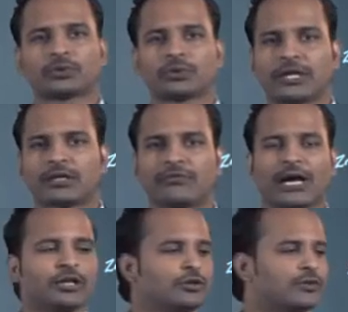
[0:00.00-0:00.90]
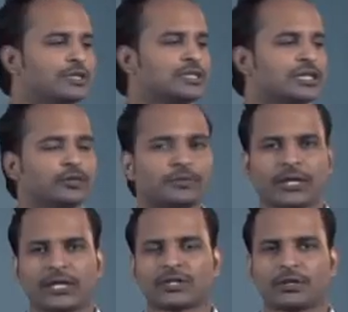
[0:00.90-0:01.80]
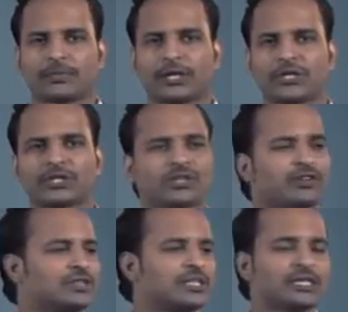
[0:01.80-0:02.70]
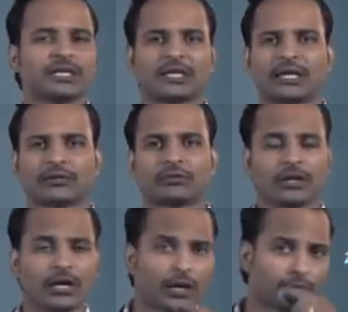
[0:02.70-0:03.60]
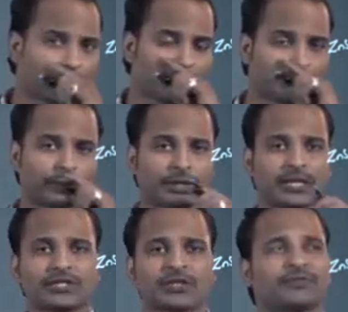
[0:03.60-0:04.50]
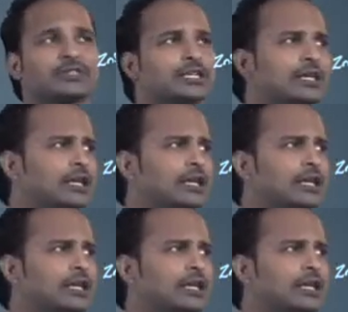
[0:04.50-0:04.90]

the value of the zinc potential, the potential of the zinc electrode. Now, how to get the potential of a zinc